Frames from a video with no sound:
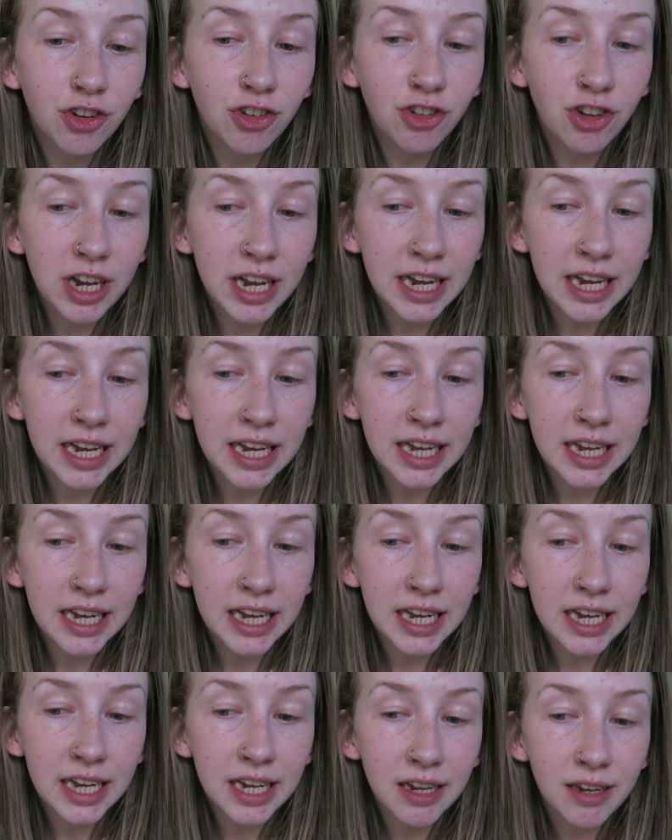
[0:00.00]

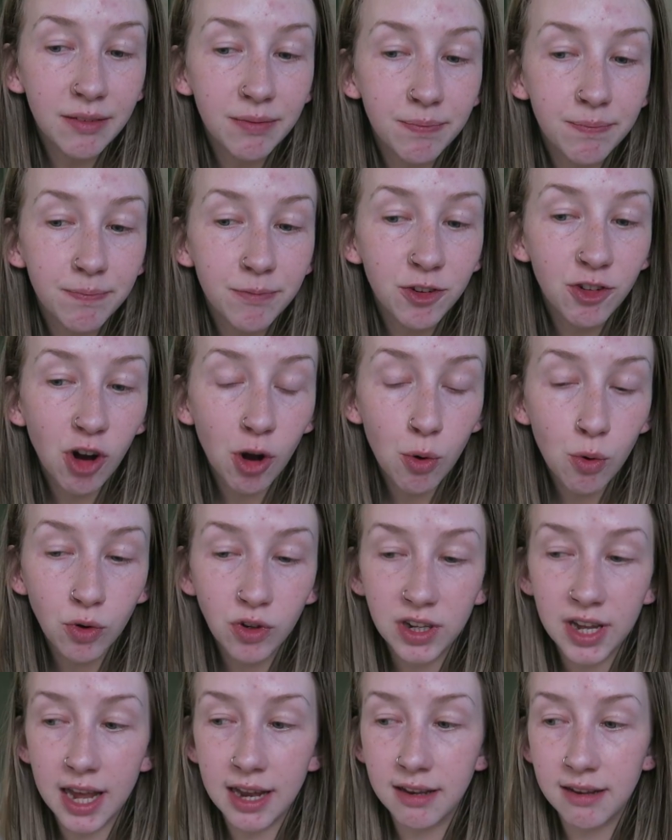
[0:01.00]
She
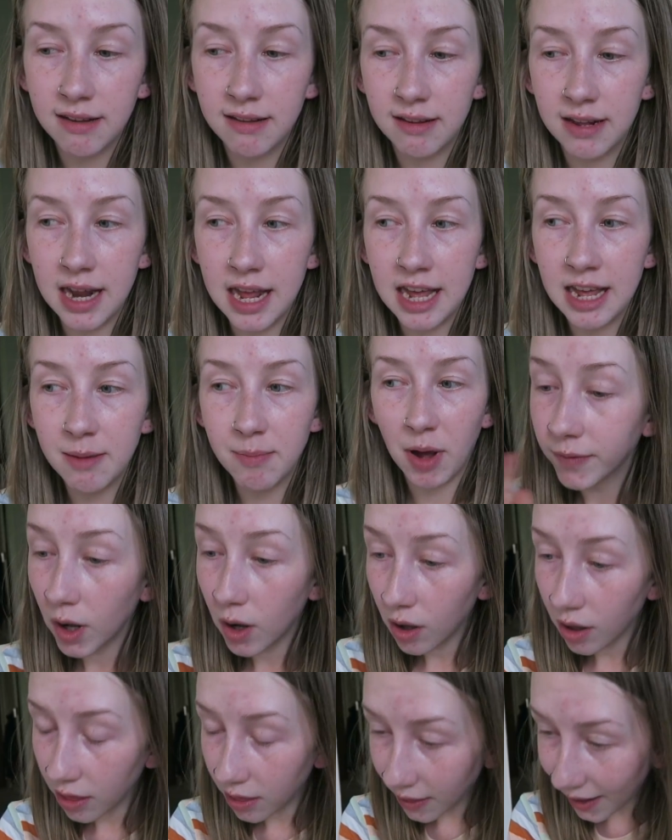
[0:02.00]
struggled to get to sleep.
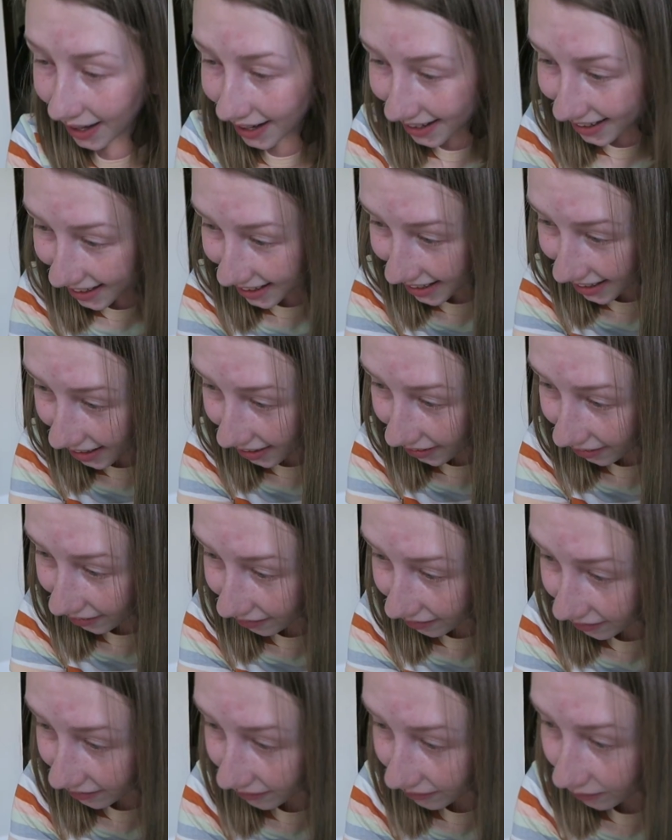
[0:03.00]
Oh, thank you.